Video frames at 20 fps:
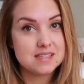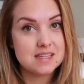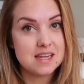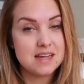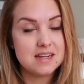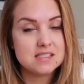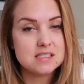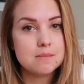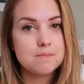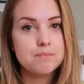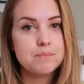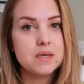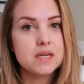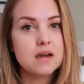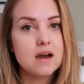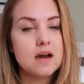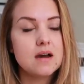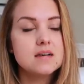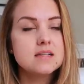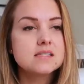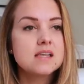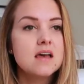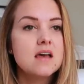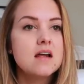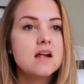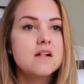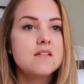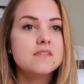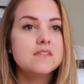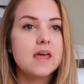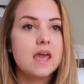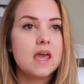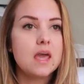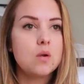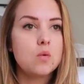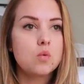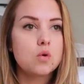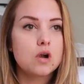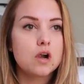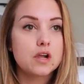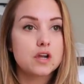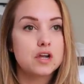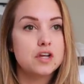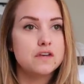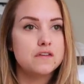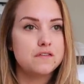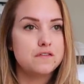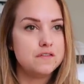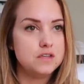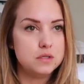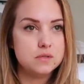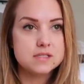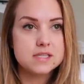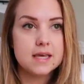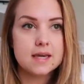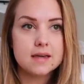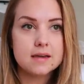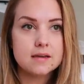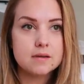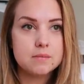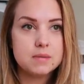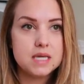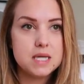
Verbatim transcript: States because they were confusing